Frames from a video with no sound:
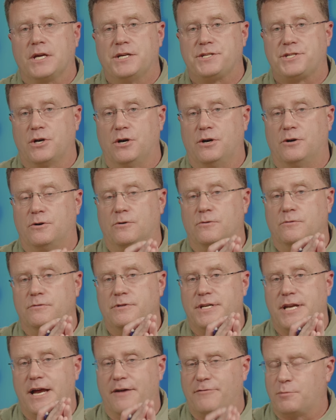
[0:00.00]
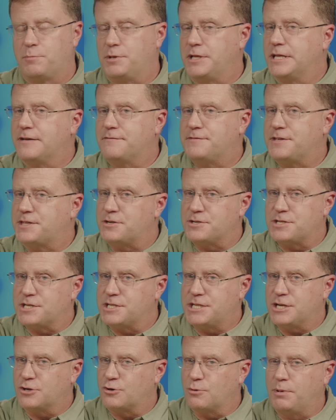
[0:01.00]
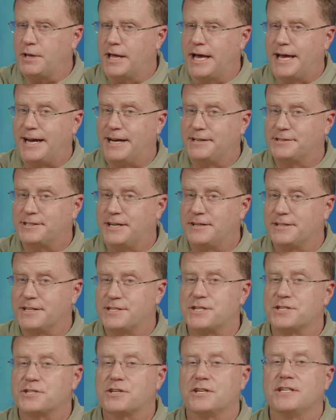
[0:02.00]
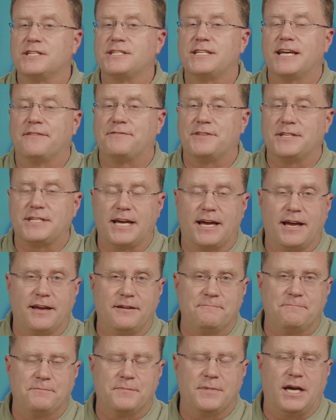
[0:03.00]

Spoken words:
So never believe that there's a secret plan out there that's just going to save the day.